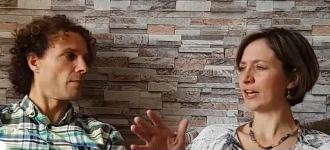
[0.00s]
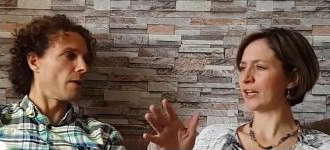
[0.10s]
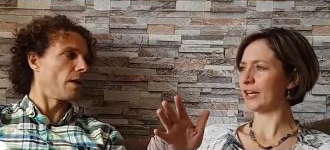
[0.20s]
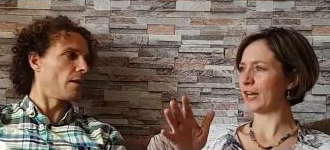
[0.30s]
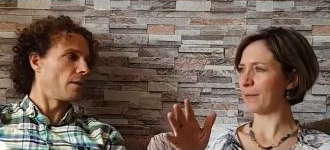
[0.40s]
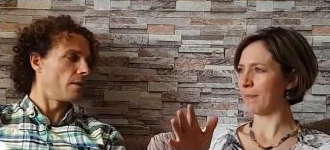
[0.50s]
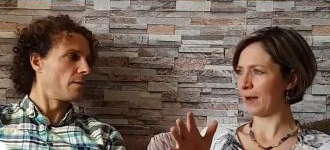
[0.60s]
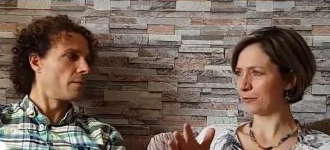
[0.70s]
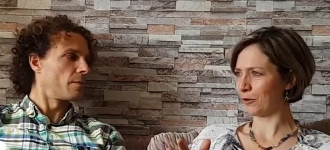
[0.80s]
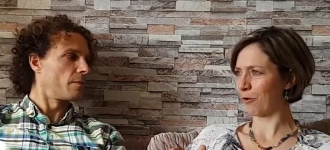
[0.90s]
Speaker 1: learning
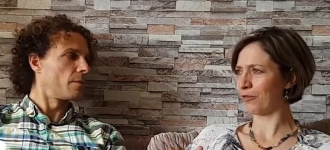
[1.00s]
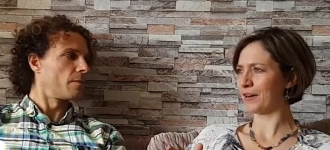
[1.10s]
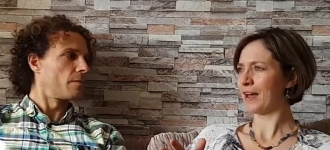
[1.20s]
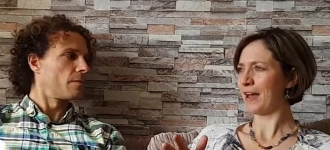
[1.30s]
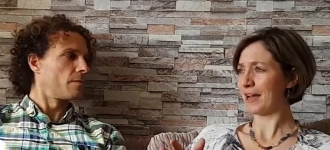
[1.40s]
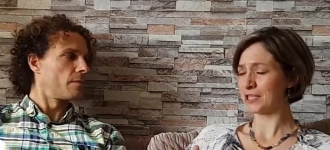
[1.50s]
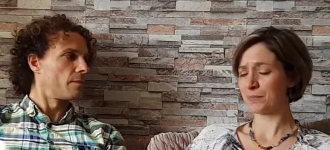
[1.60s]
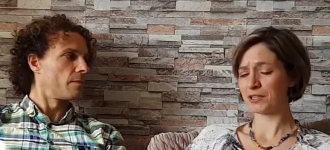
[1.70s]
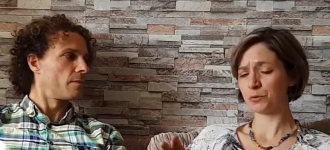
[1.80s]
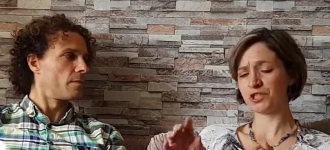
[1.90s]
about other
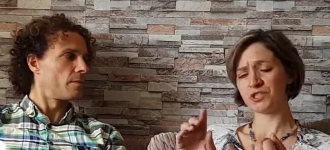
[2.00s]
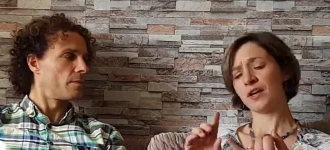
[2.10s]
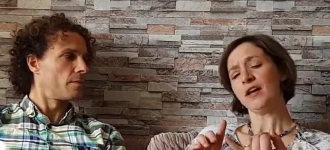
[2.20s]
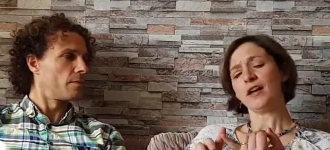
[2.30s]
aspects, which is